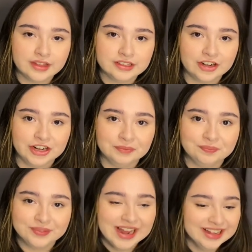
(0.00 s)
Sorry.
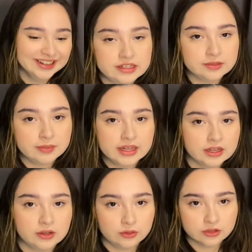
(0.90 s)
It's my
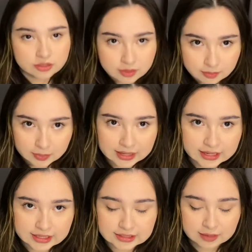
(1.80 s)
ultimate
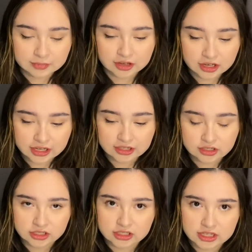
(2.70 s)
bias. I'm literally
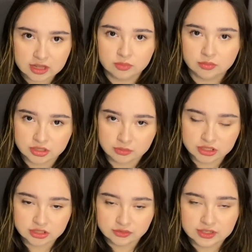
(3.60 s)
into this K-pop shit
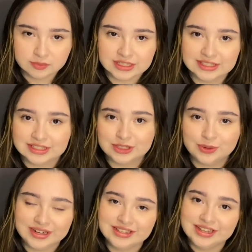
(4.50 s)
because of him since
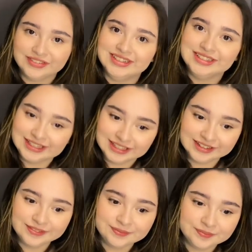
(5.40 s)

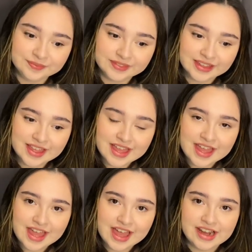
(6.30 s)
2017.
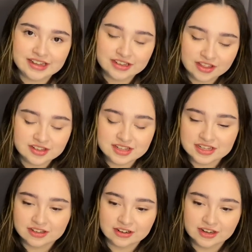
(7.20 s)
And I saw the
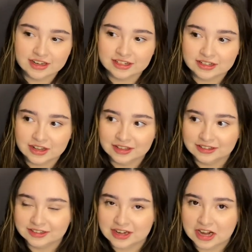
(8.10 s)
teaser and I saw
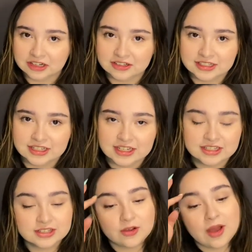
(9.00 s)
there's an actress in it,
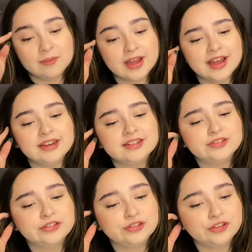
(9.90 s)
so I'm kind of
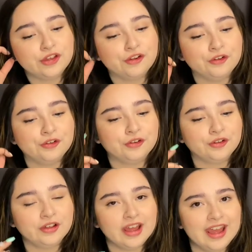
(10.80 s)
scared.
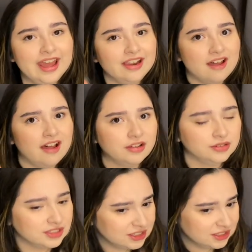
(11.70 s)
And
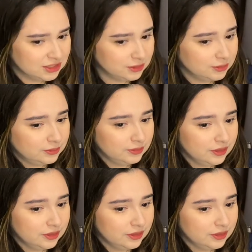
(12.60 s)
Latto's in it too.